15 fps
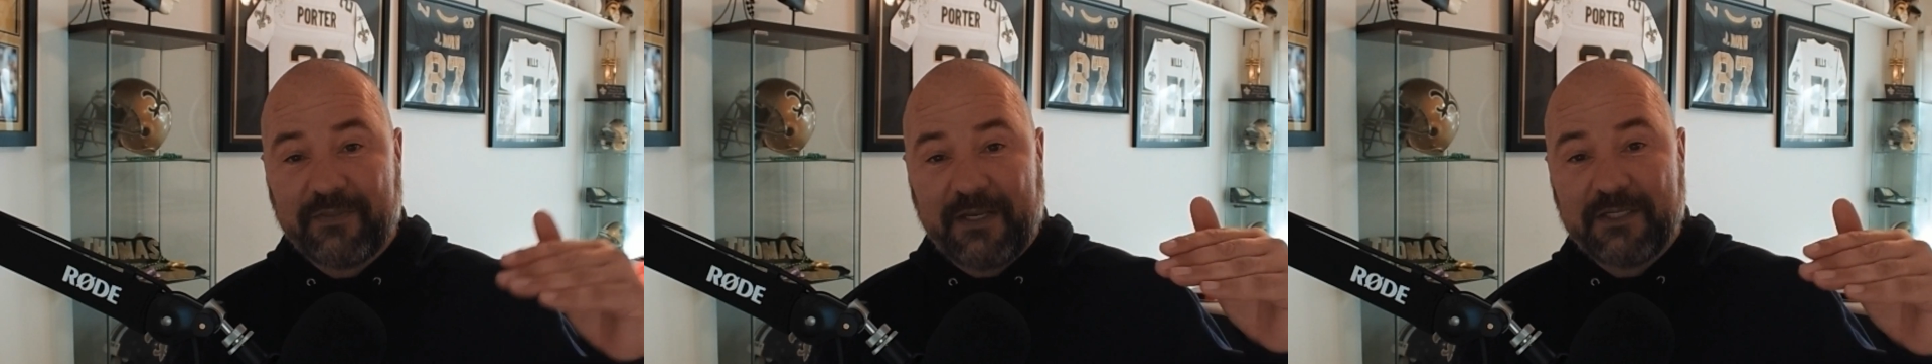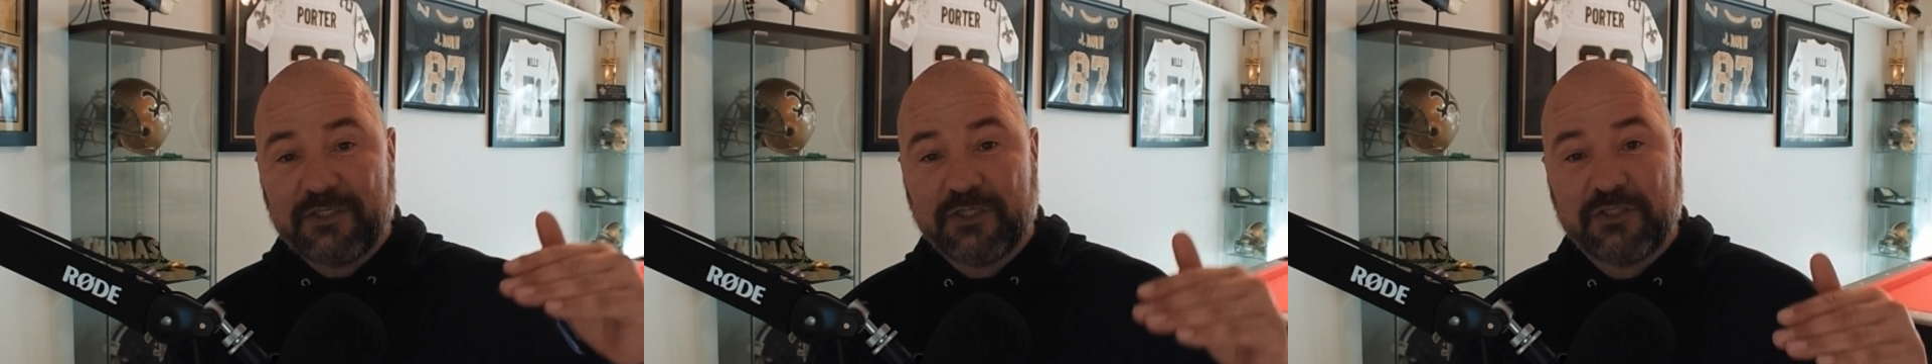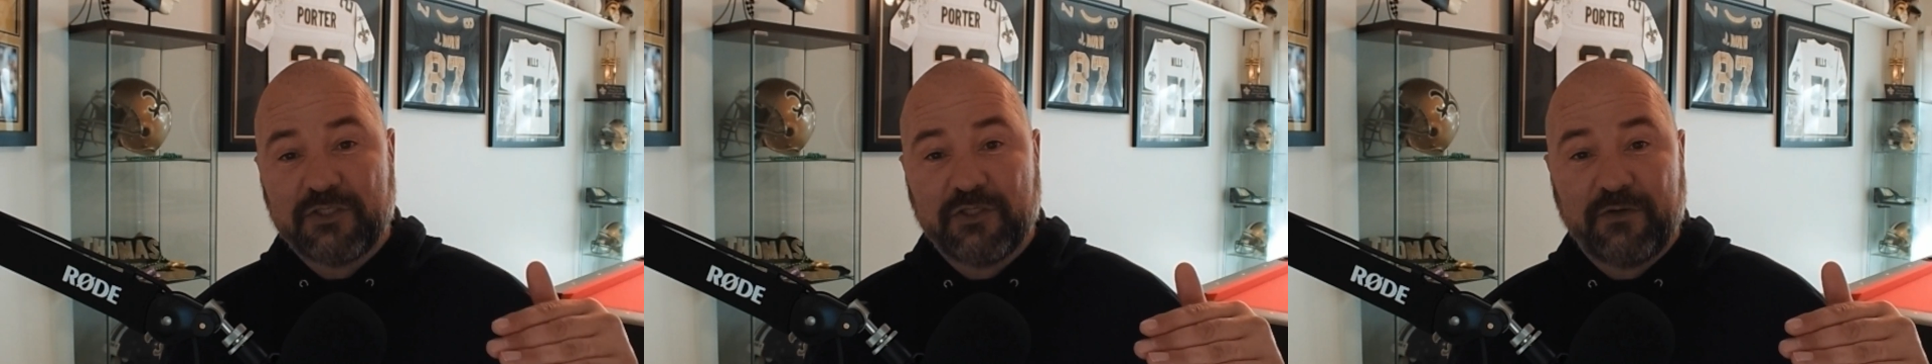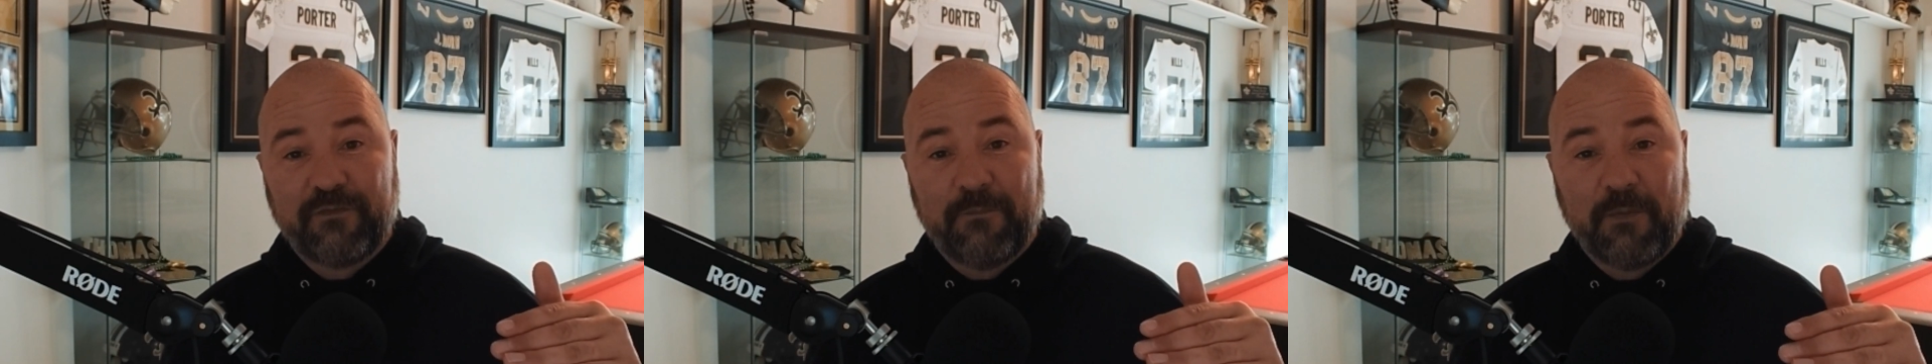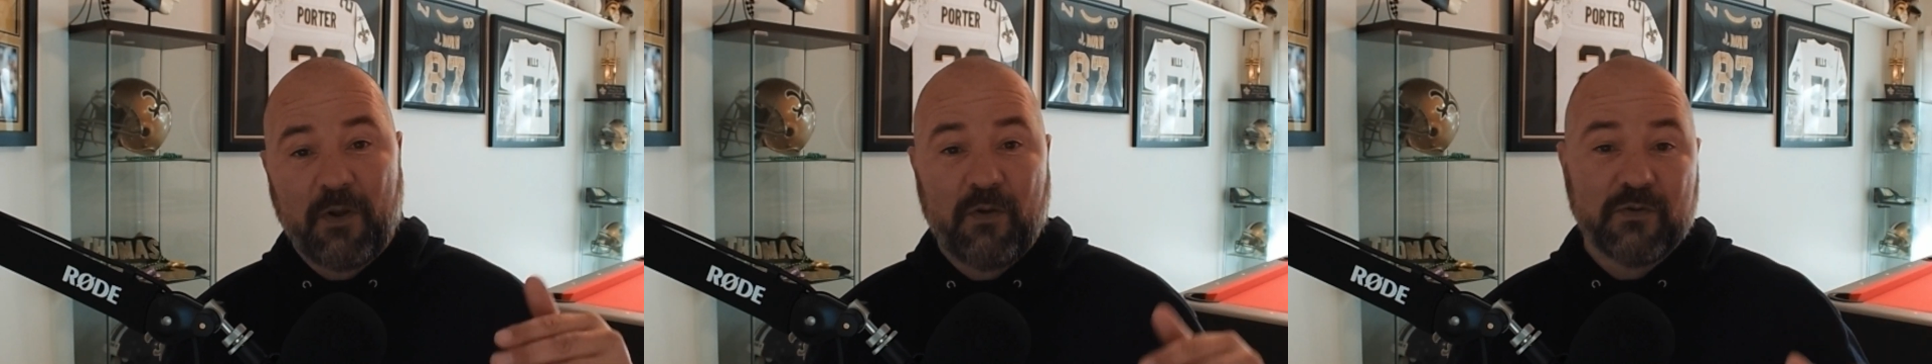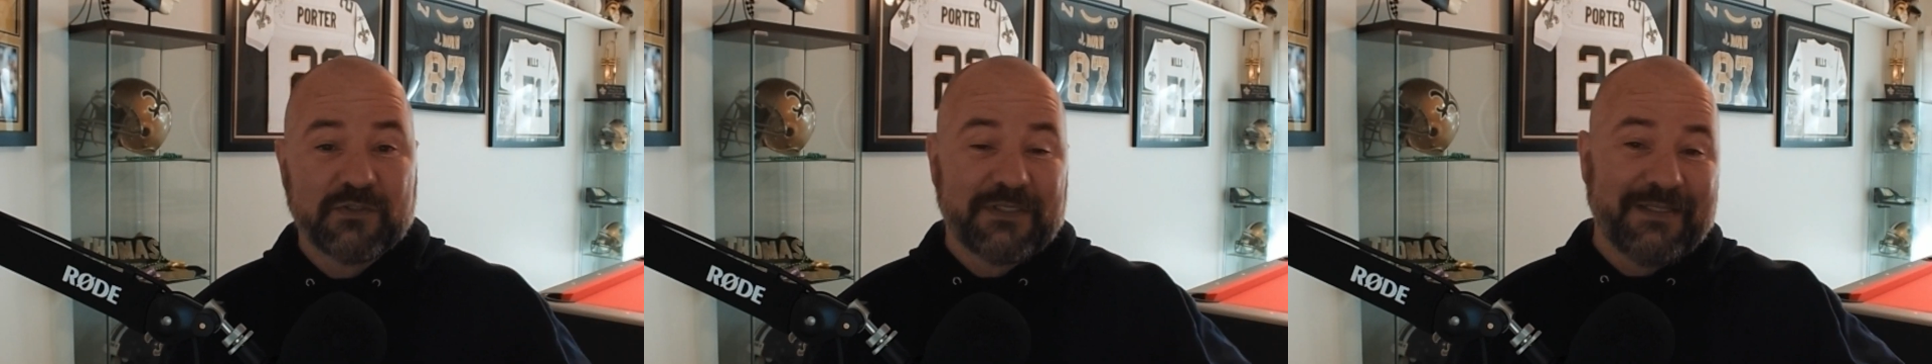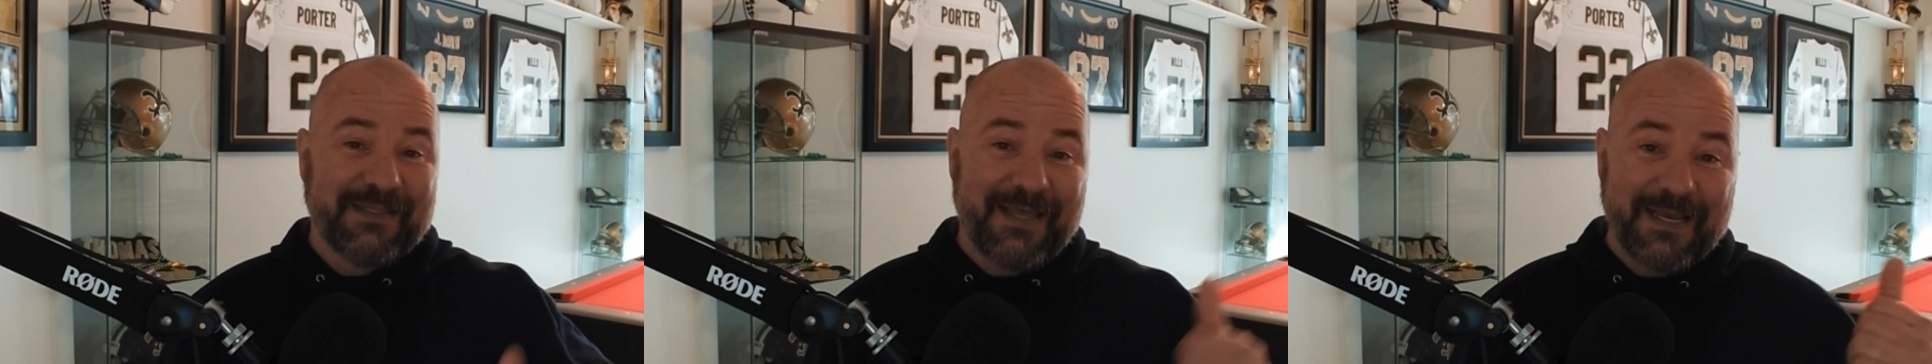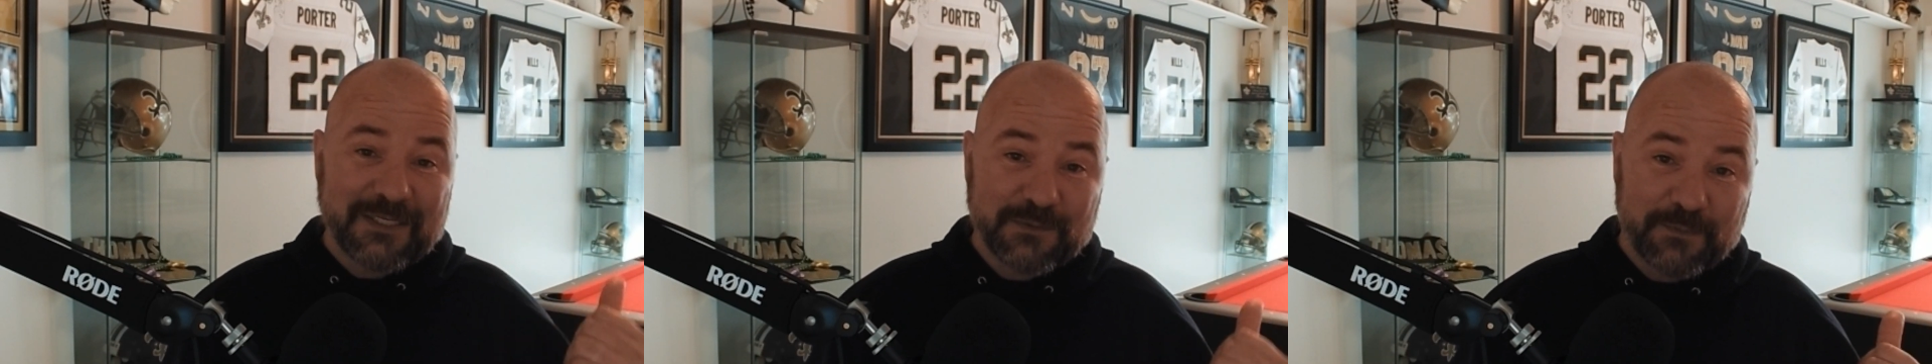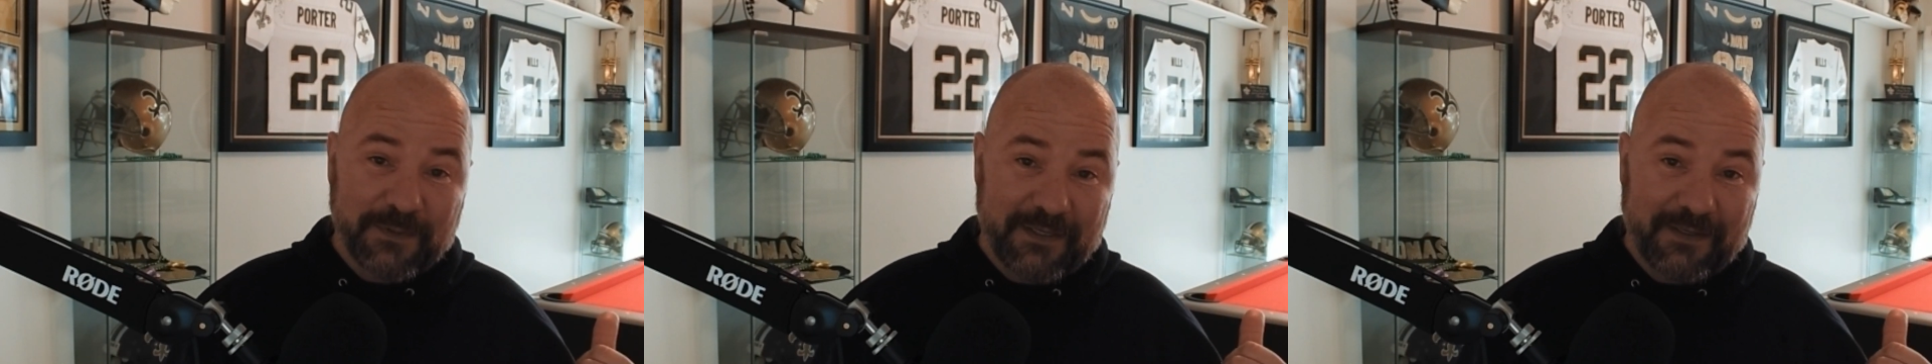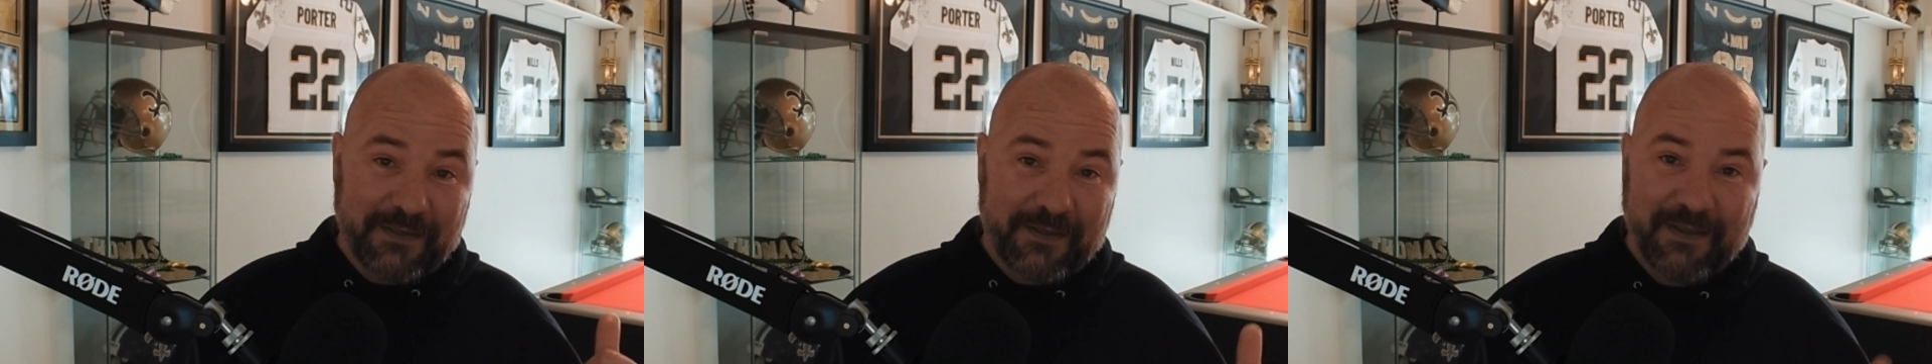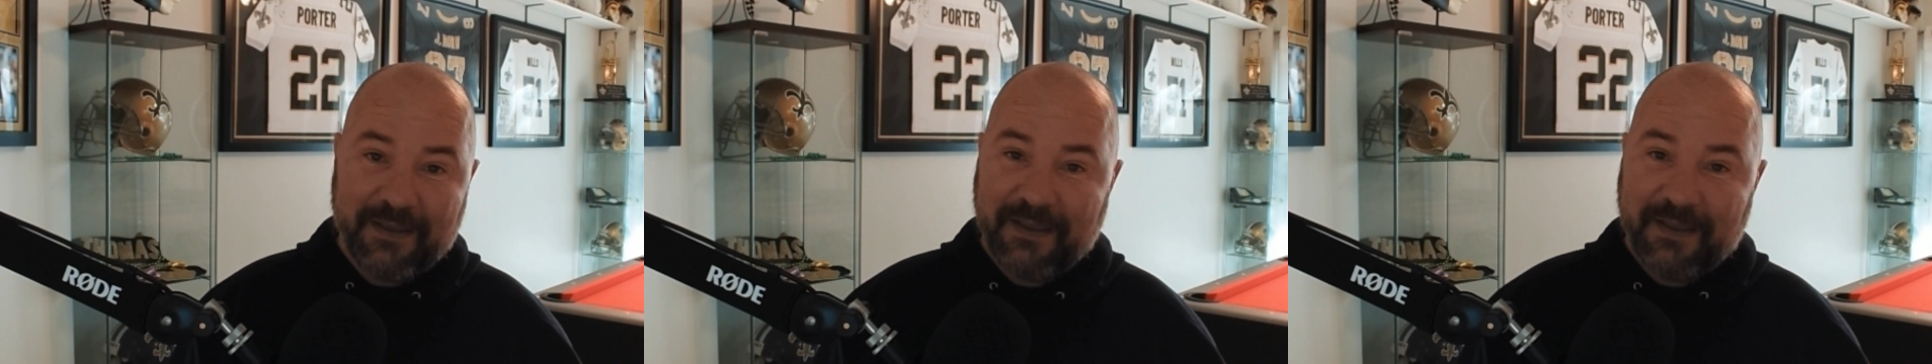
that he just took from Colston last week.